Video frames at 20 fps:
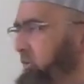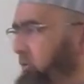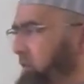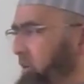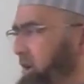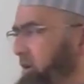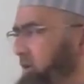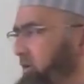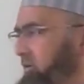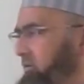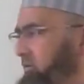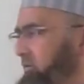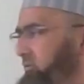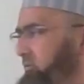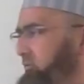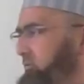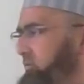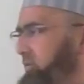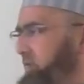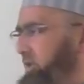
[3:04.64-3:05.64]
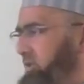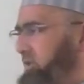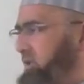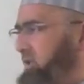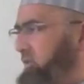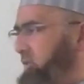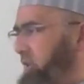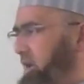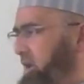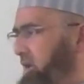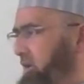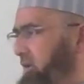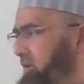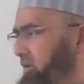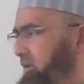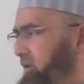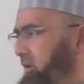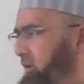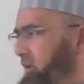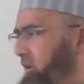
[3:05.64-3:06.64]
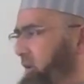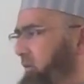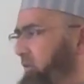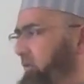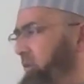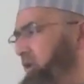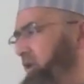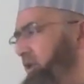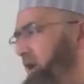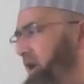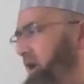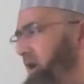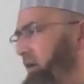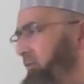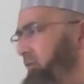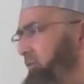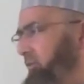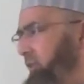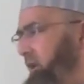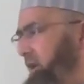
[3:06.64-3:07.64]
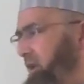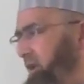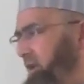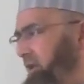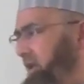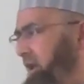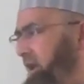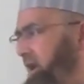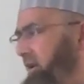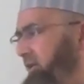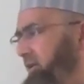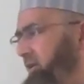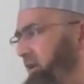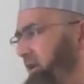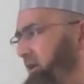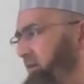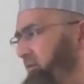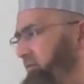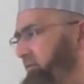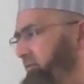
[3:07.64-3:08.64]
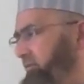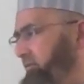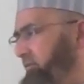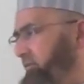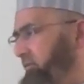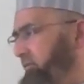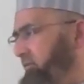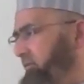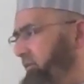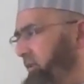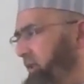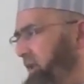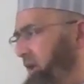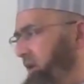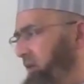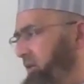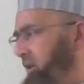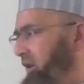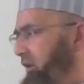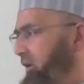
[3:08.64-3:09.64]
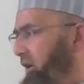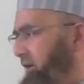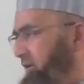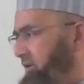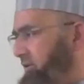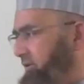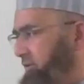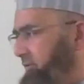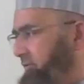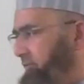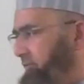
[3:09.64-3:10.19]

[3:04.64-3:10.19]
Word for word: won this as well, but in the end they lost.